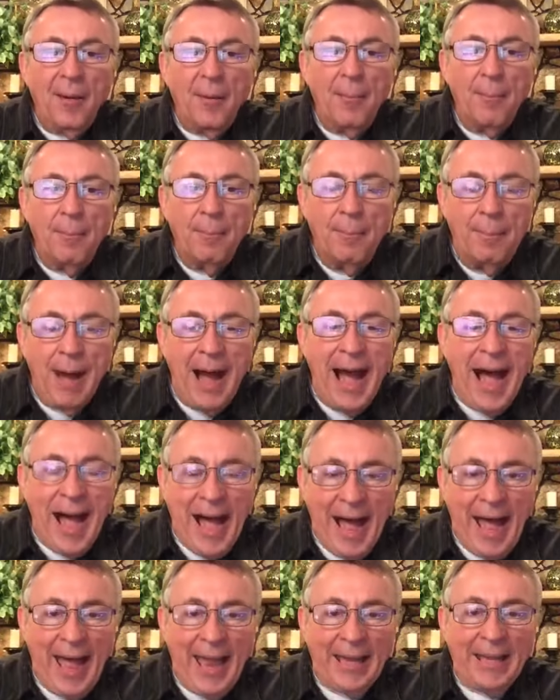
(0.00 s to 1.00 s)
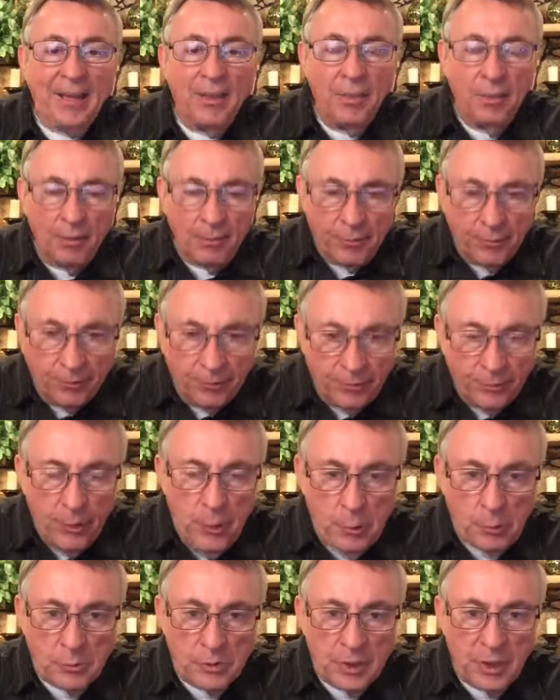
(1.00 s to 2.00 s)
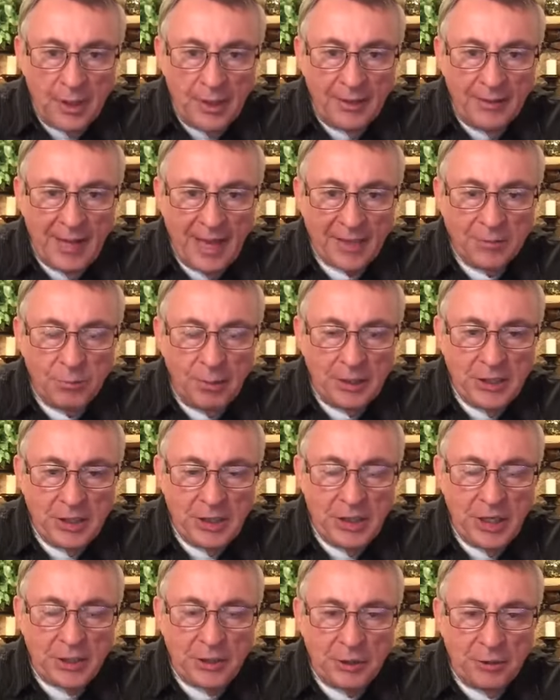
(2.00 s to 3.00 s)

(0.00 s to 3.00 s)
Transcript: by the fruit that's what Jesus says.